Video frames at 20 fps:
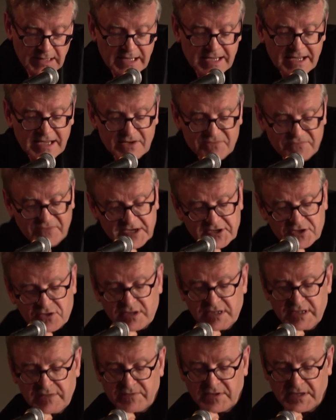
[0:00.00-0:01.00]
In fact, you
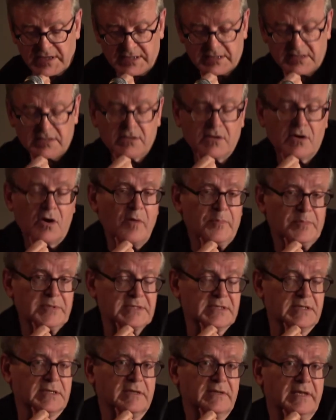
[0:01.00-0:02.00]
could even argue the
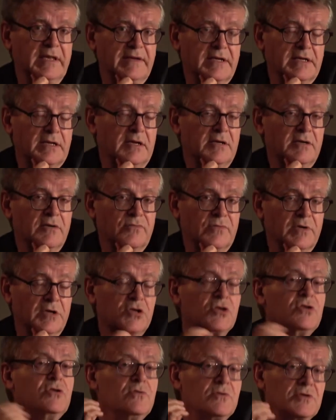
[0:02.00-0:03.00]
opposite, that a kind of a
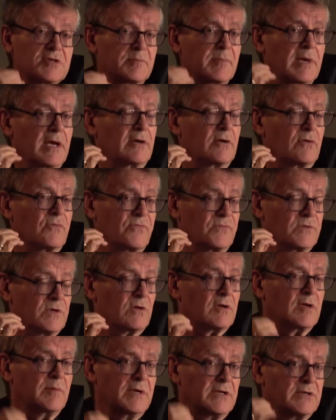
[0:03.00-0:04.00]
huge amount of
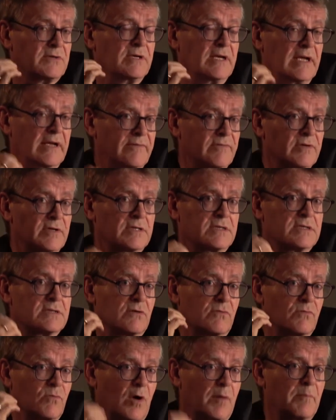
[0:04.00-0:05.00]
documentary evidence
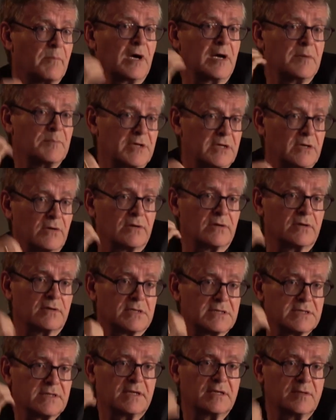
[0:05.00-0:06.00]
of what might be going on
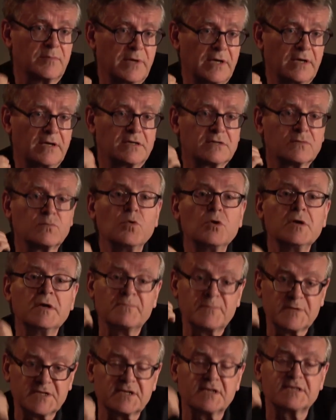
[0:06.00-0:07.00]
inside of the Bauhaus wouldn't
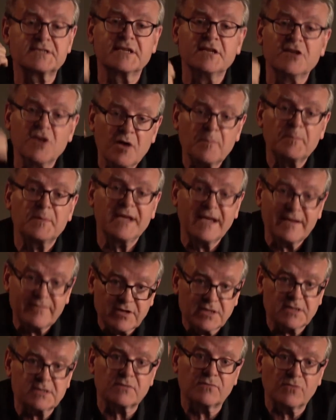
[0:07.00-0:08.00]
precisely not be
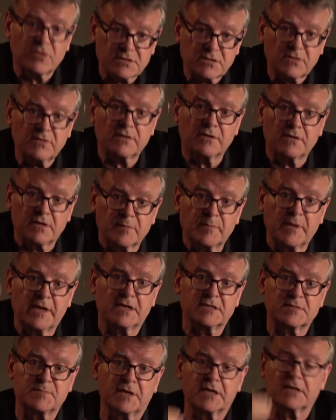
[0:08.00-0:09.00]
evidence of what's going on in the
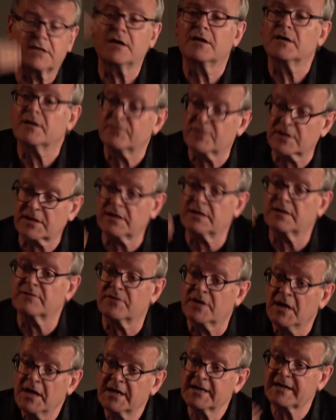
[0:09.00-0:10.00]
Bauhaus, but a kind of
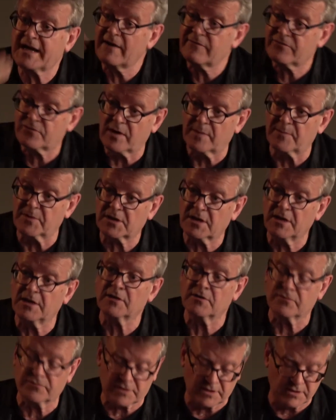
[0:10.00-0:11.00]
cover-up, a
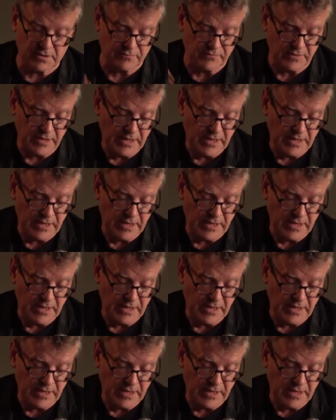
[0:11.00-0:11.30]
kind of